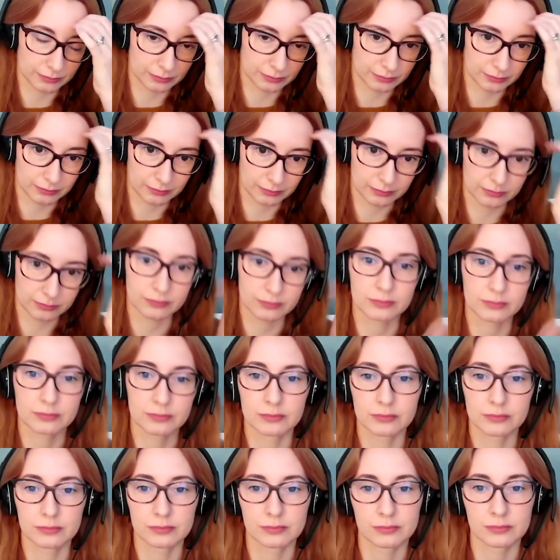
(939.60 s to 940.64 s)

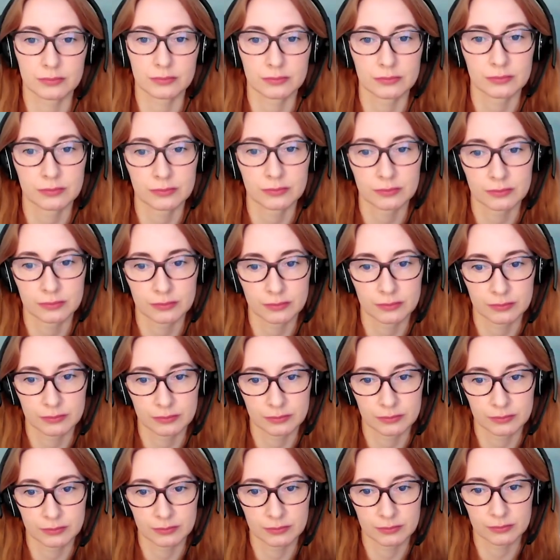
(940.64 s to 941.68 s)

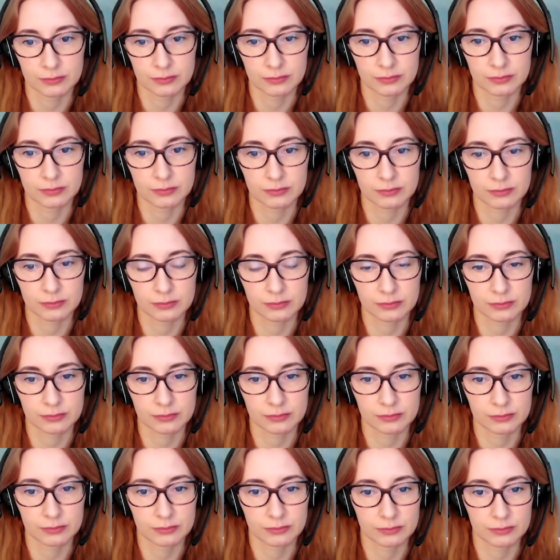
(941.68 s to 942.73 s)

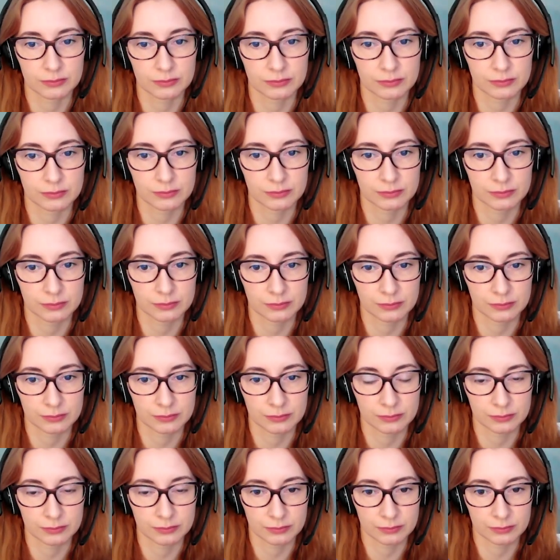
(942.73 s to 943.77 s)

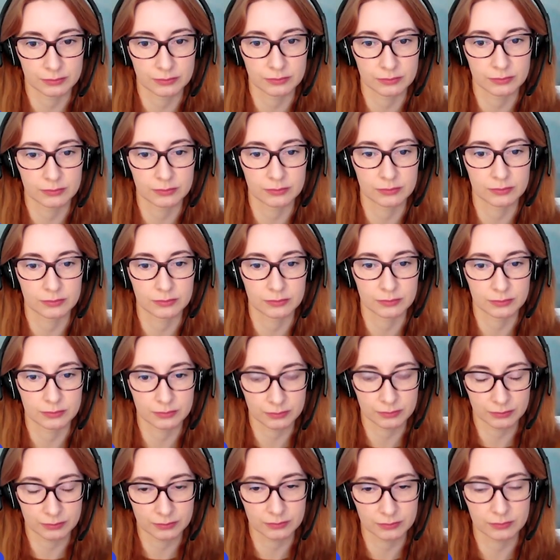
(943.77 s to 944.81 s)

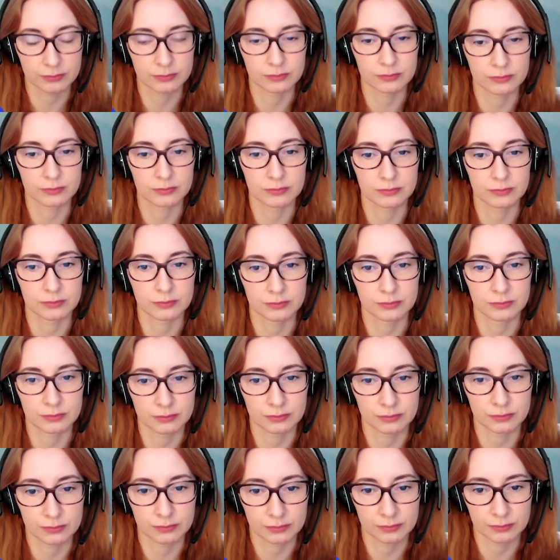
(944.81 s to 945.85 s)

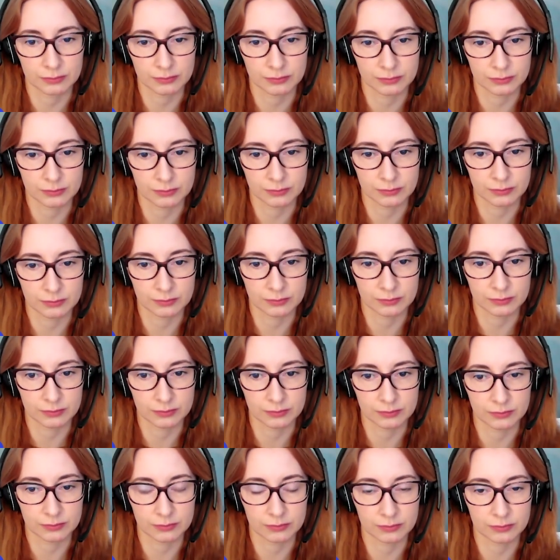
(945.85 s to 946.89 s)

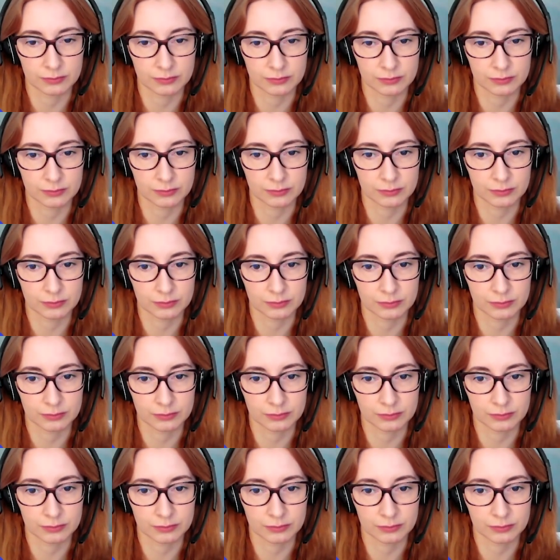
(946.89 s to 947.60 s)
(not speaking)